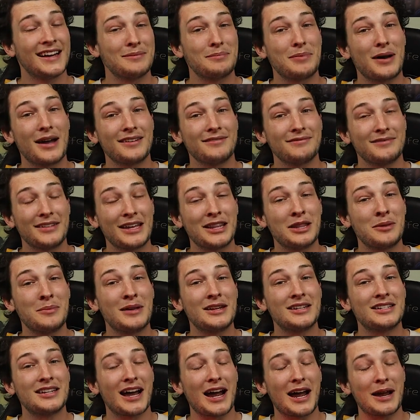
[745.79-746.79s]
but in the
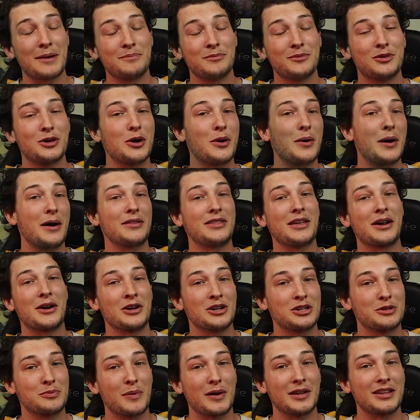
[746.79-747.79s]
meantime, go out there
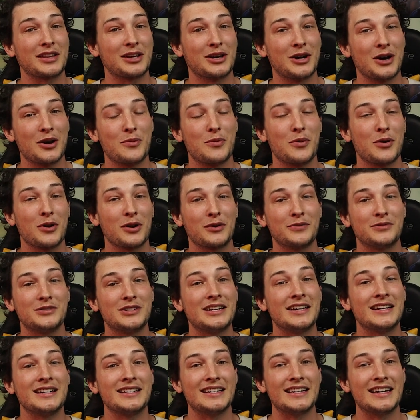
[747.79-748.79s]
and spread the good word of
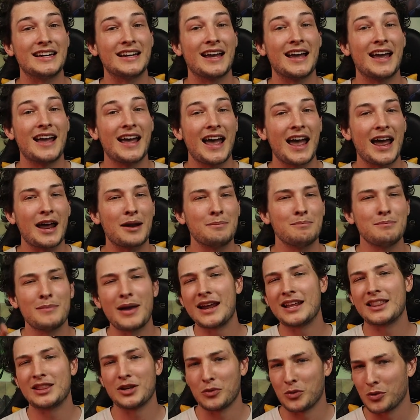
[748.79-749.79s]
D&D and
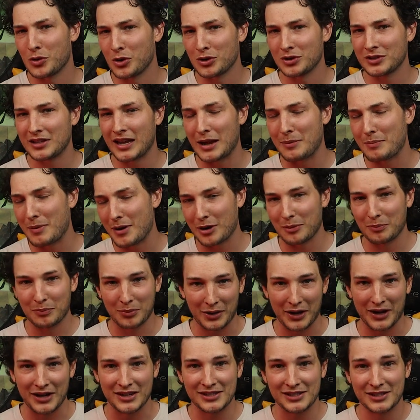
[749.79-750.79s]
make the world a better
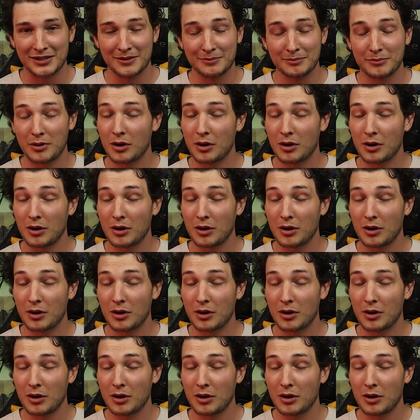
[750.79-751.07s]
place,